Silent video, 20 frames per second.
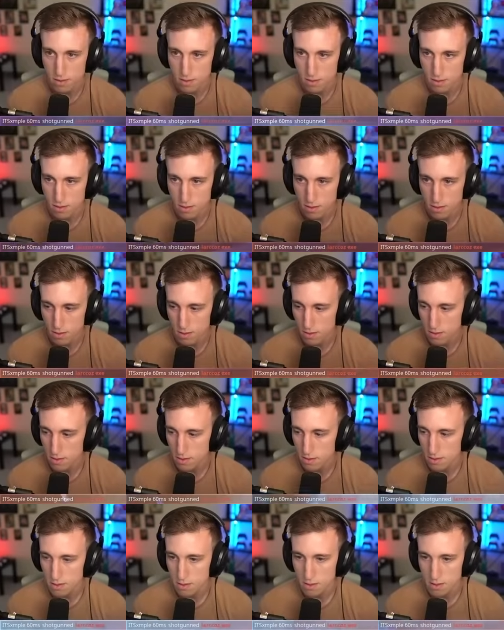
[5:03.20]

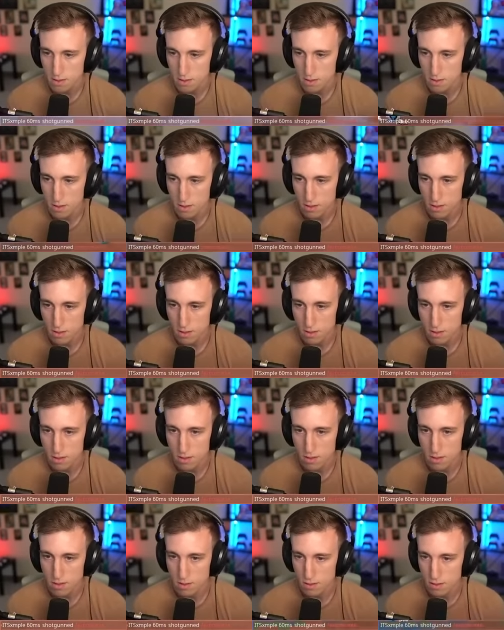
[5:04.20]

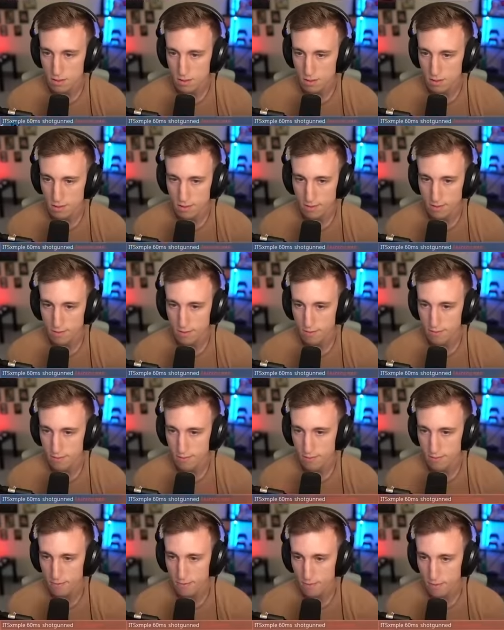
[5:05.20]

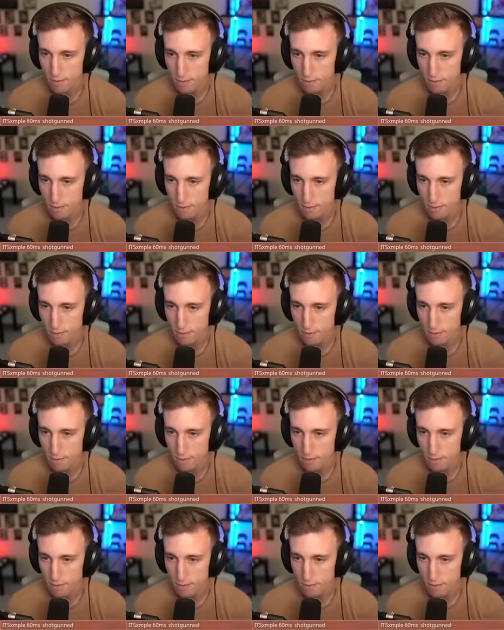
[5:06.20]
Nobody speaks.